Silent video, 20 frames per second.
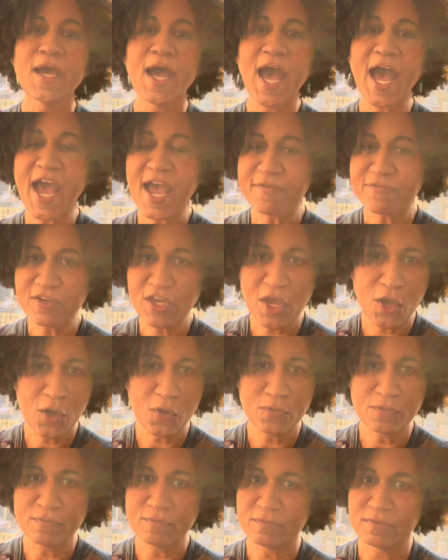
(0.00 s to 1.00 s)
I've
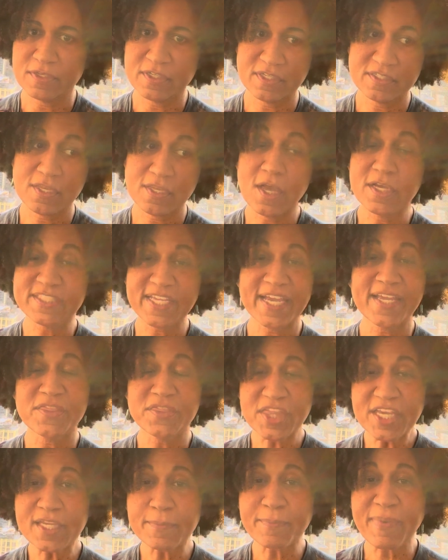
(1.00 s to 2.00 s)
known, as long as I can
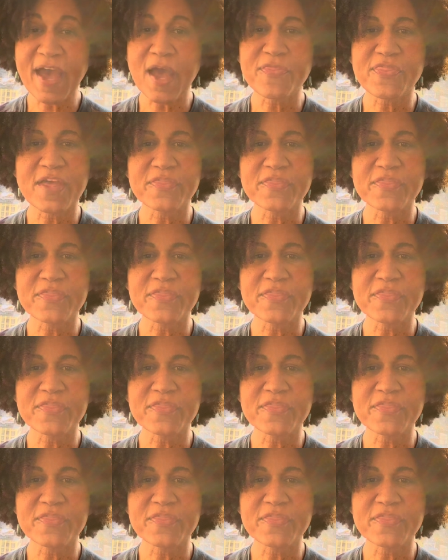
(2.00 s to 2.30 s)
think about,